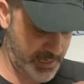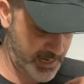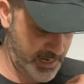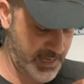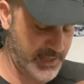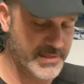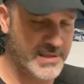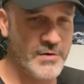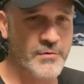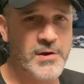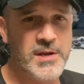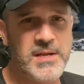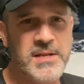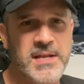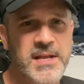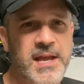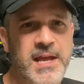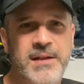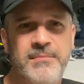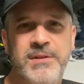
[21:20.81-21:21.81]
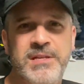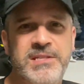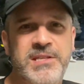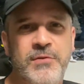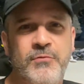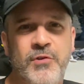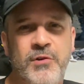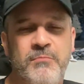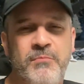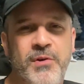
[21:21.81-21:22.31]
and they were hitting enemies,
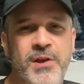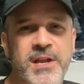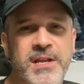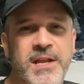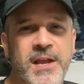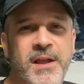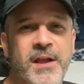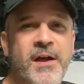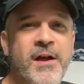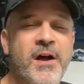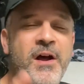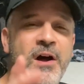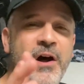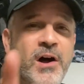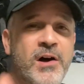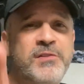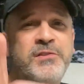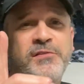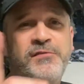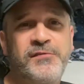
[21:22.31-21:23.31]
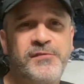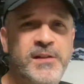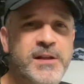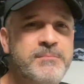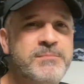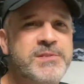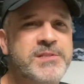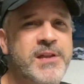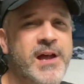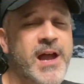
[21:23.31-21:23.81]
they weren't breaking. On the
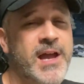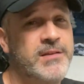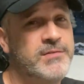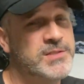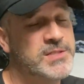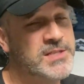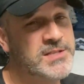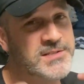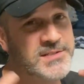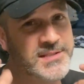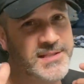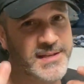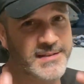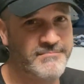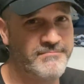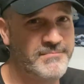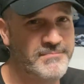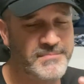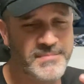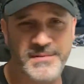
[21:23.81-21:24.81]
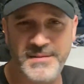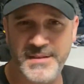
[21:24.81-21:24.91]
flip side, it was because of the